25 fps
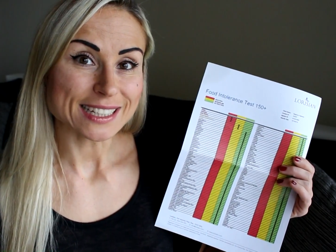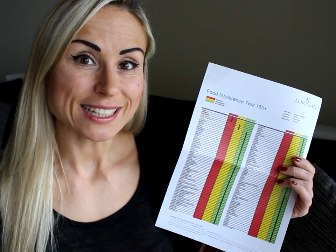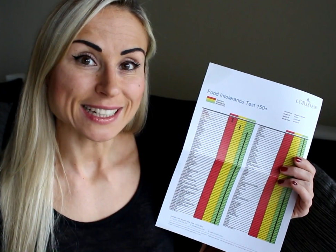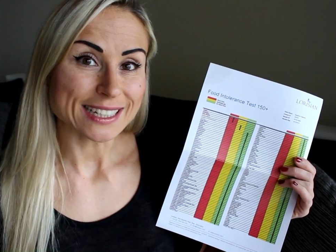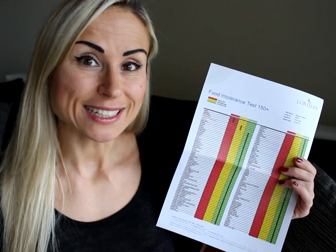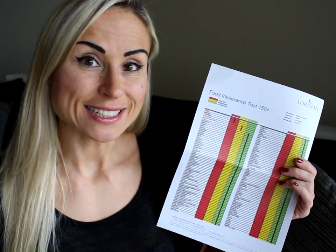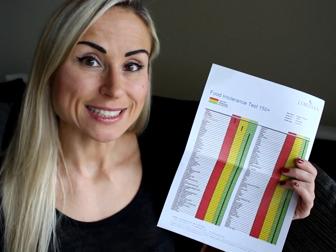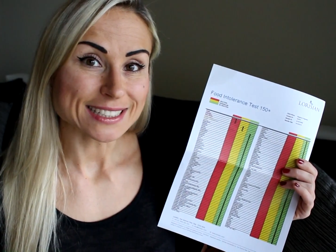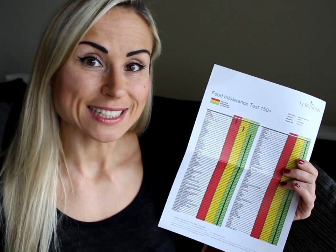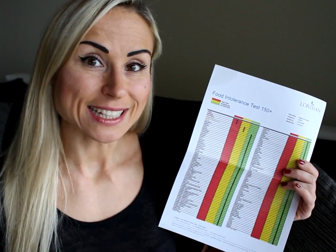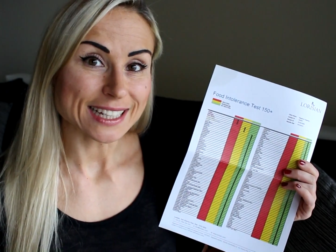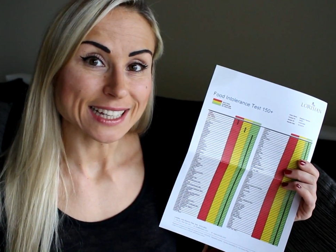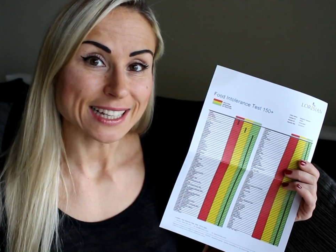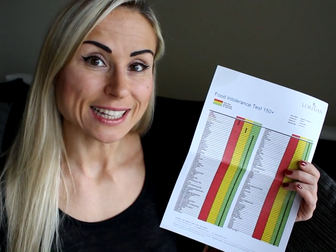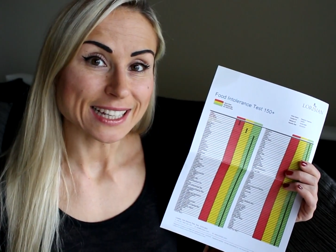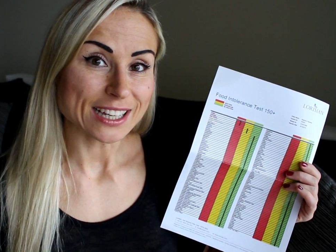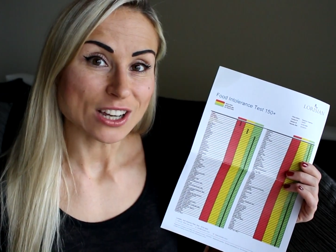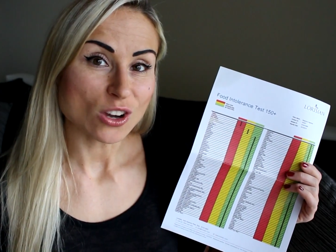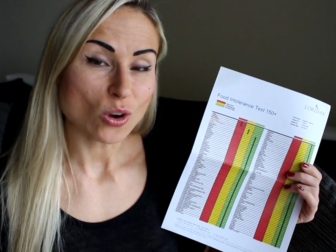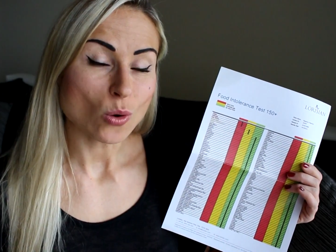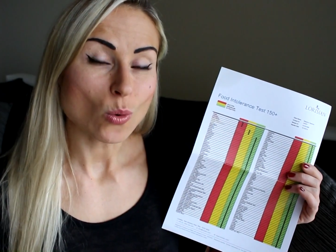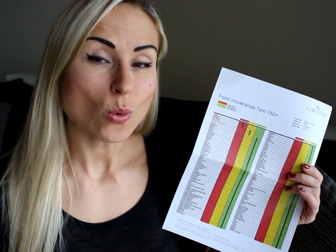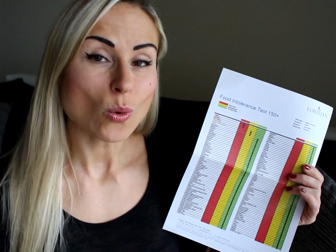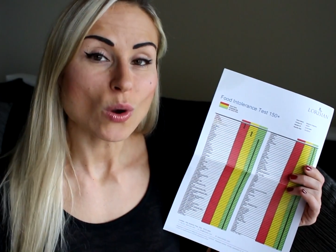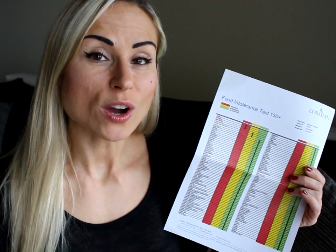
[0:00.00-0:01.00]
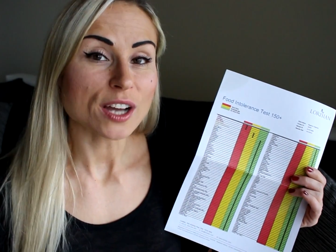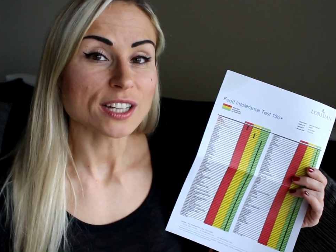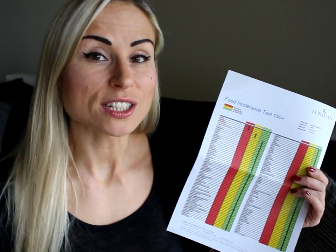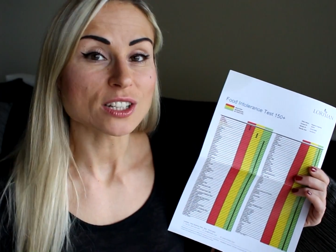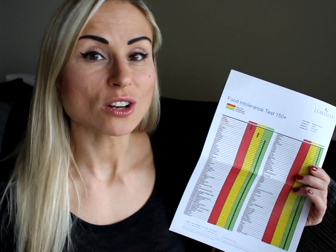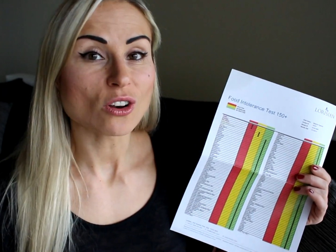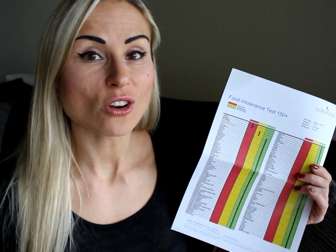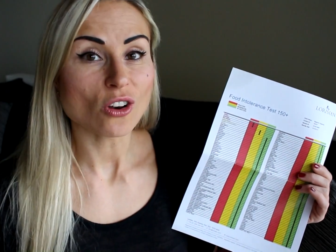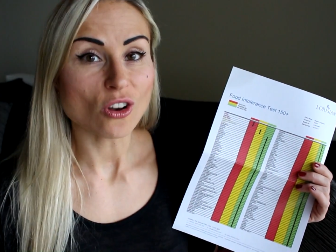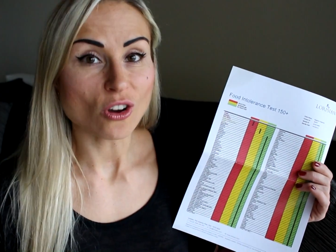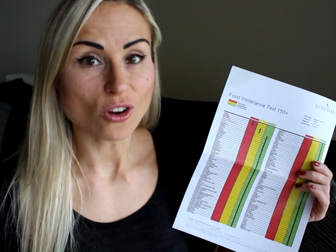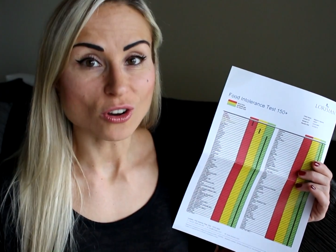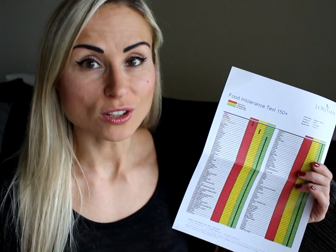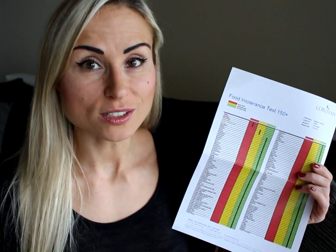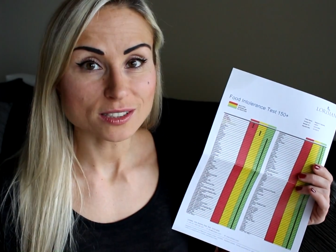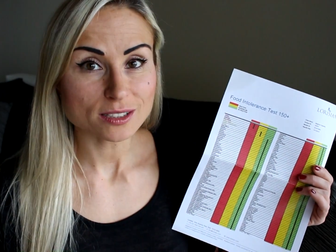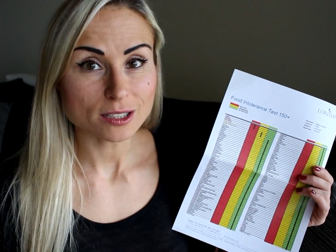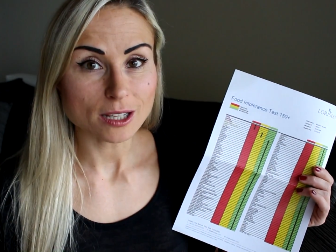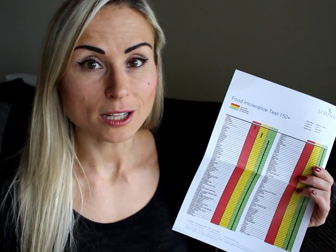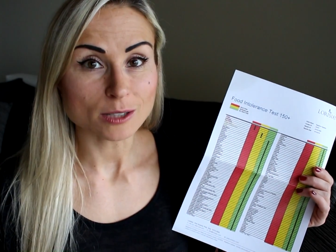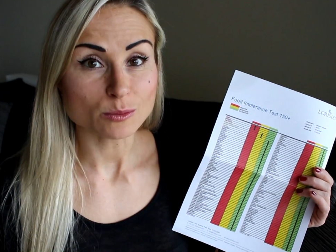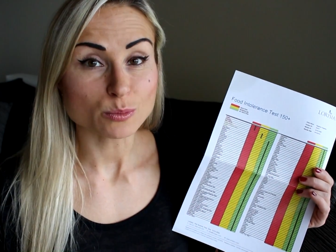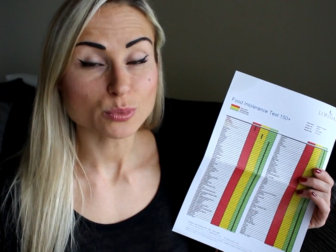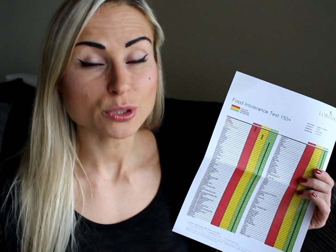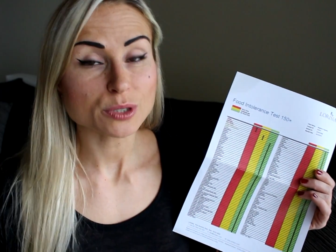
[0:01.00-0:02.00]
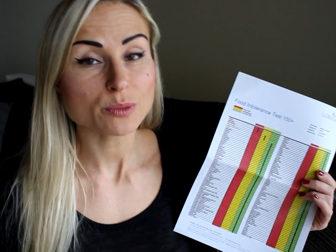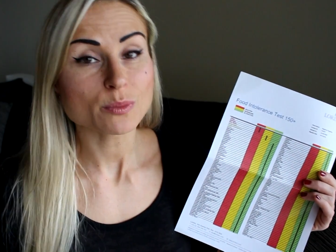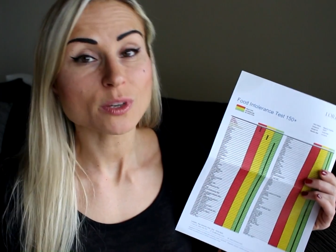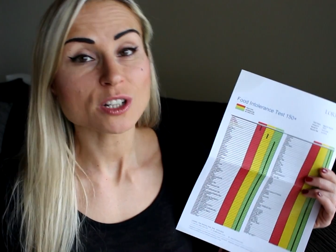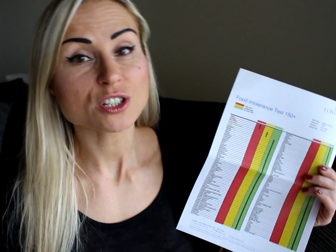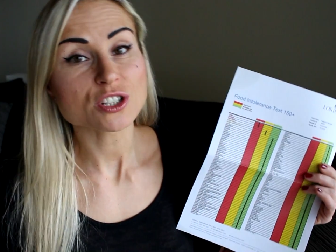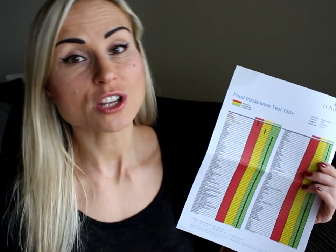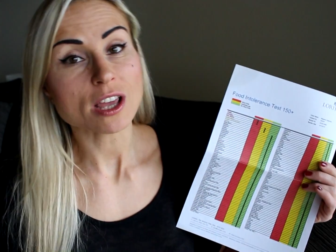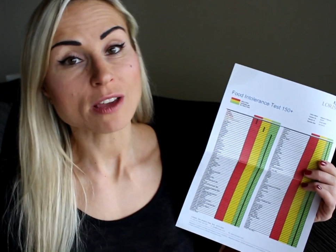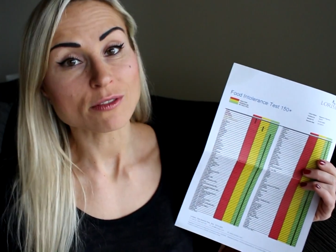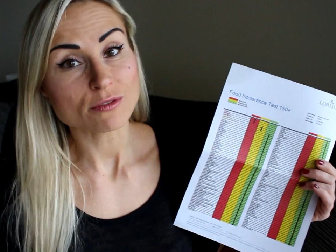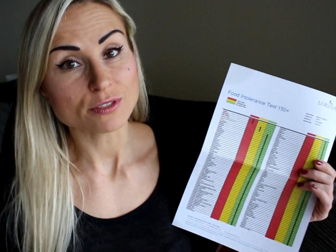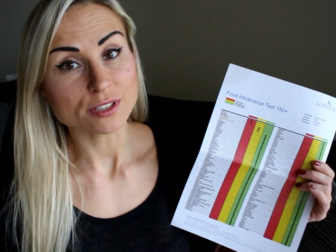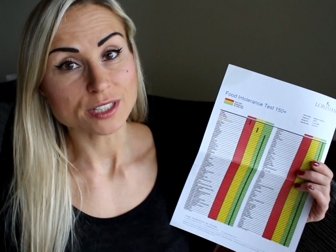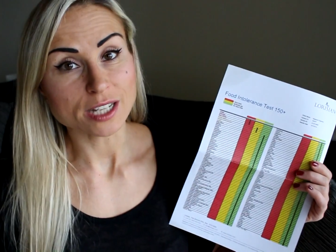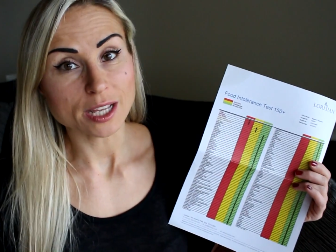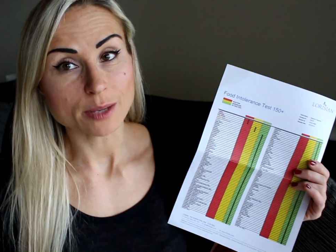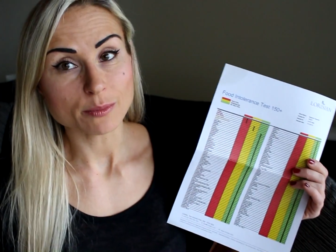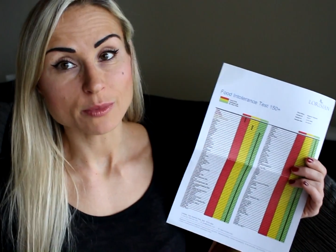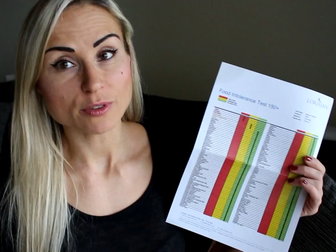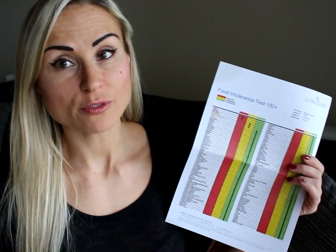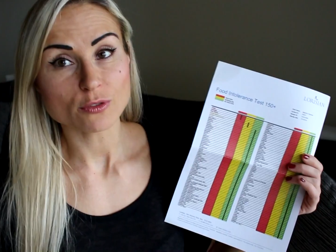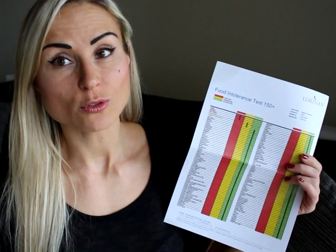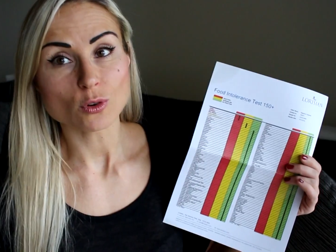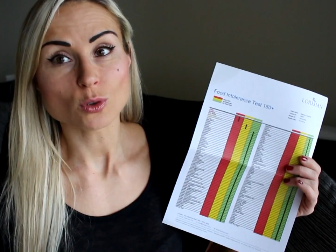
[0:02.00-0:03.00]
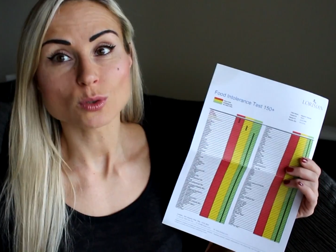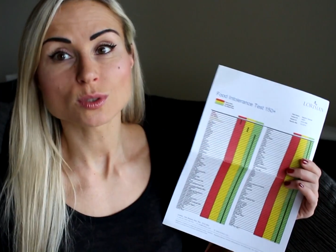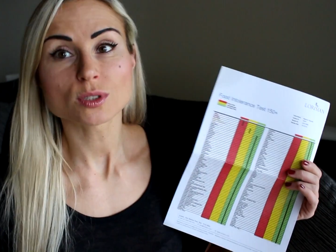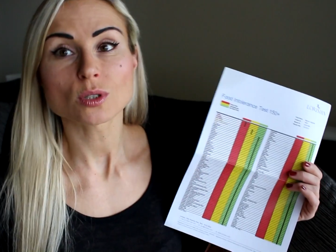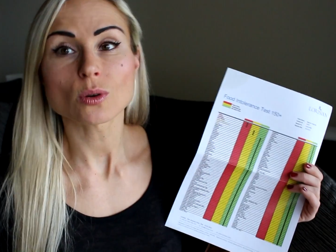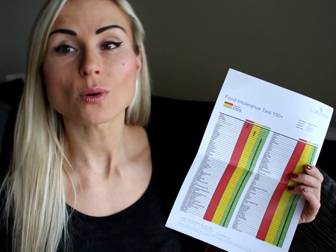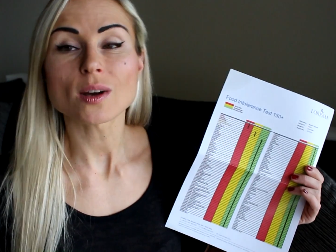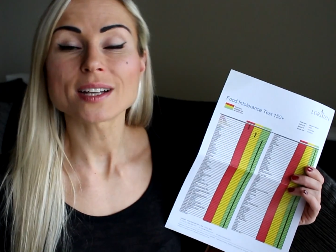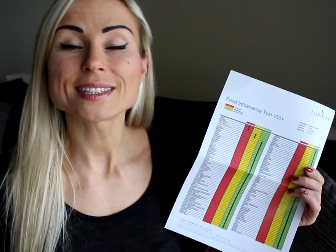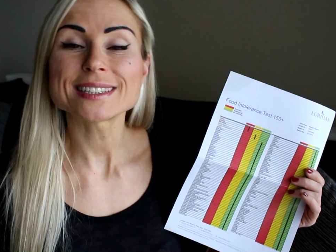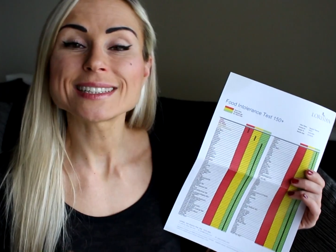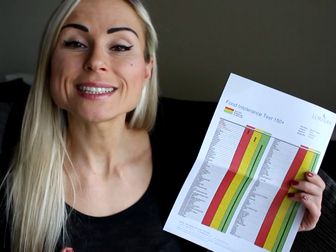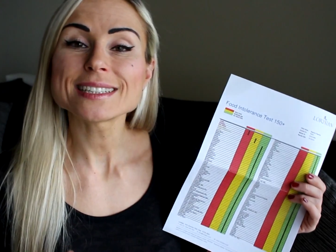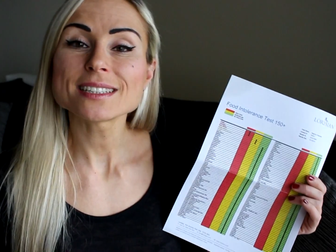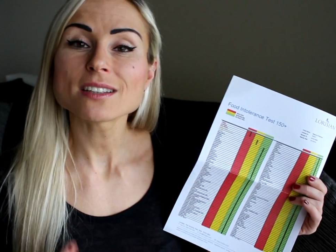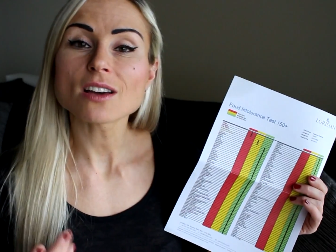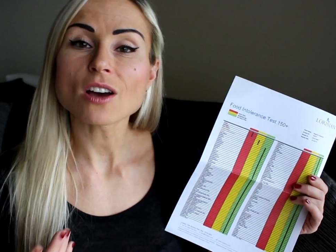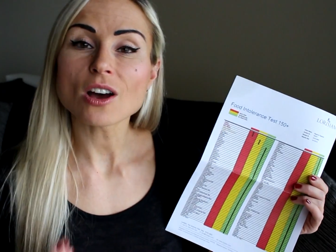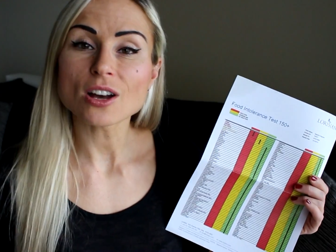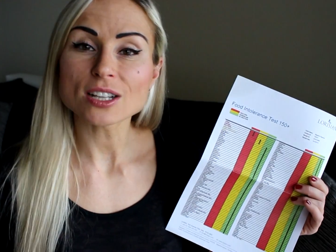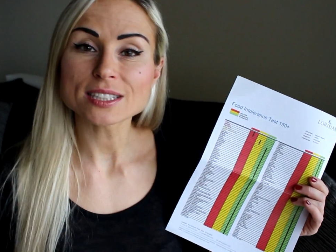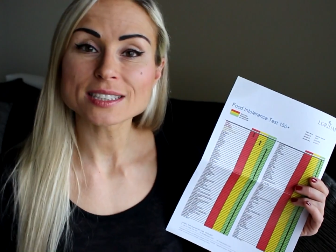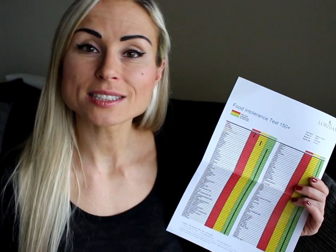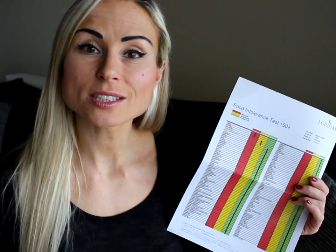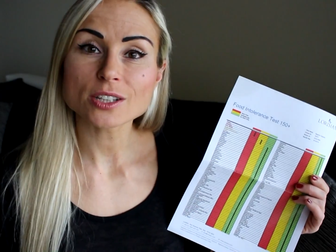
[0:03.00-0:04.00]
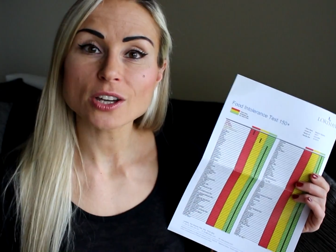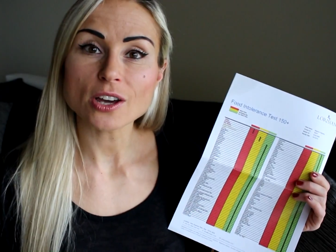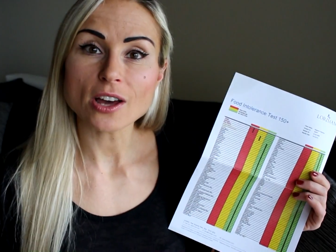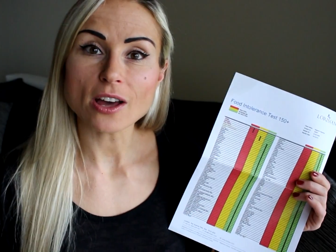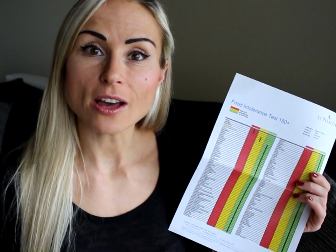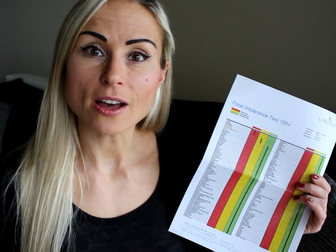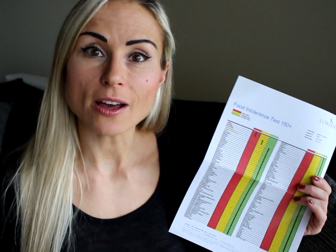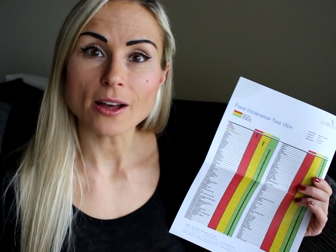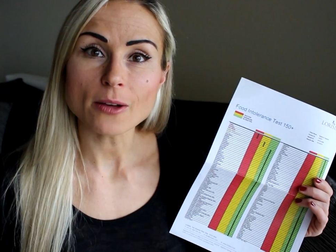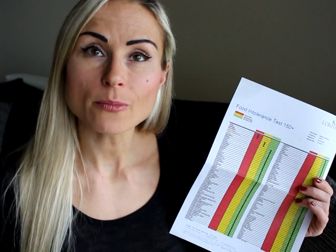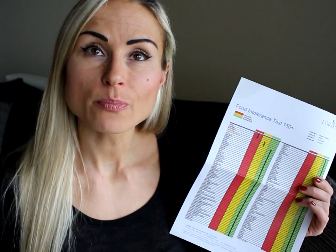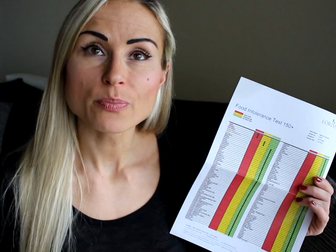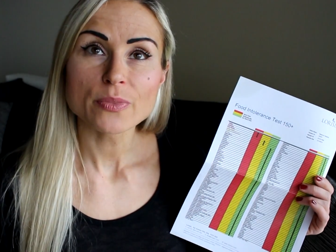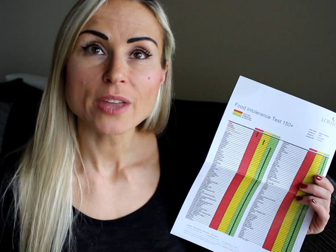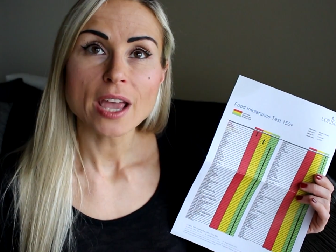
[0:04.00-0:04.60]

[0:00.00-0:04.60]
eating quite a lot and pretty much every day before. So I did ask her,